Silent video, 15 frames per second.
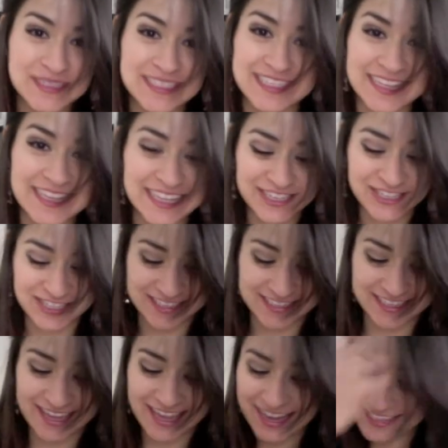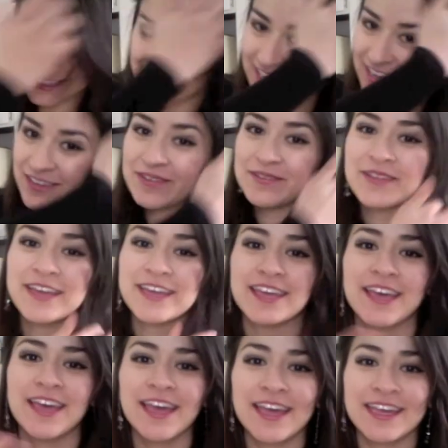delicious. I can't tell you. Like,
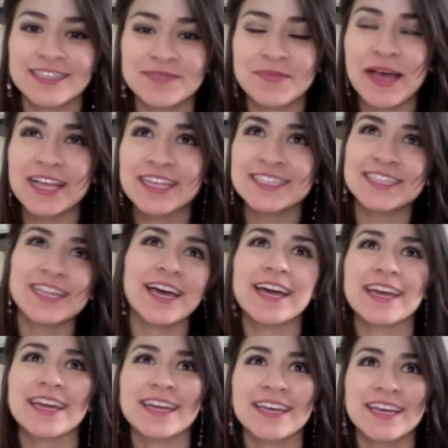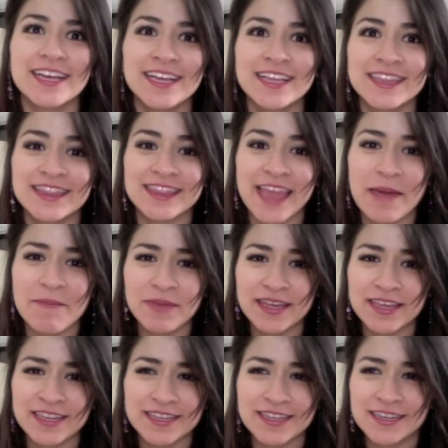it smells like
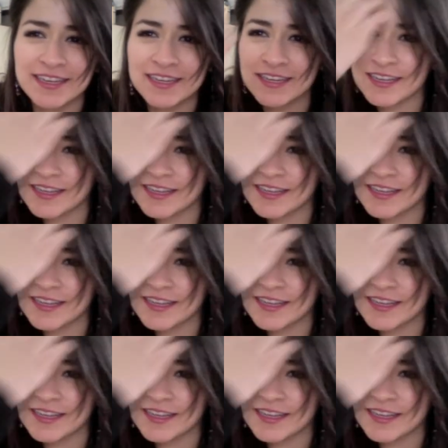lemon.